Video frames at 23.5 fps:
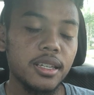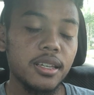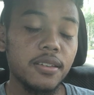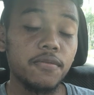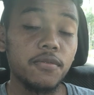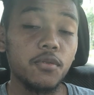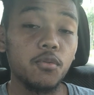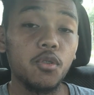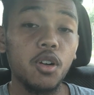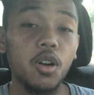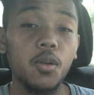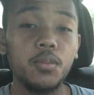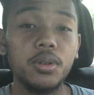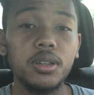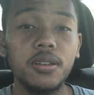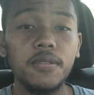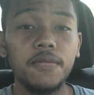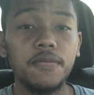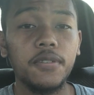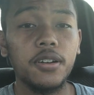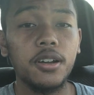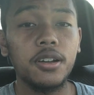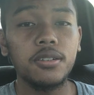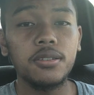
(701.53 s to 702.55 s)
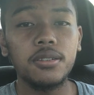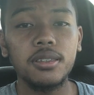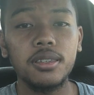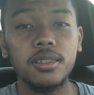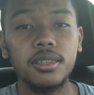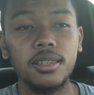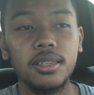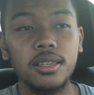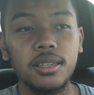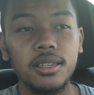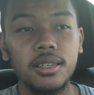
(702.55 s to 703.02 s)
If you want to be in
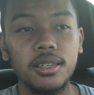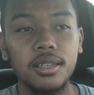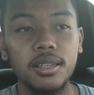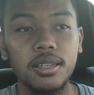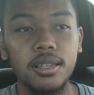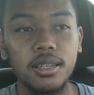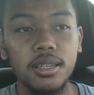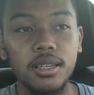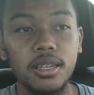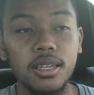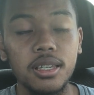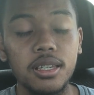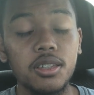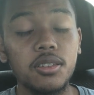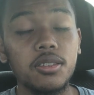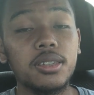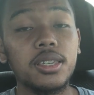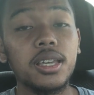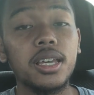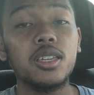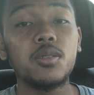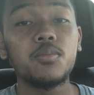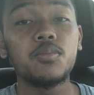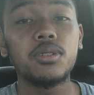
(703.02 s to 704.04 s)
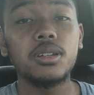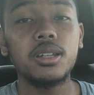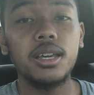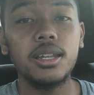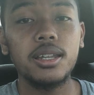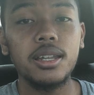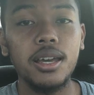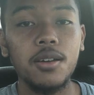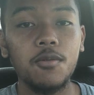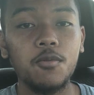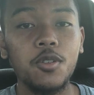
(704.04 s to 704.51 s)
first, you say you put
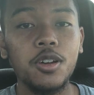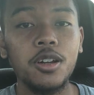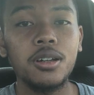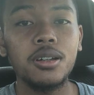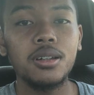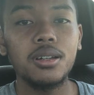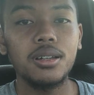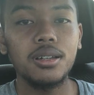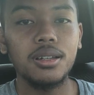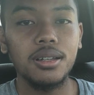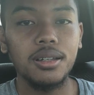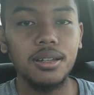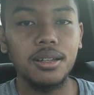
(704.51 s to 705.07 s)
in that work,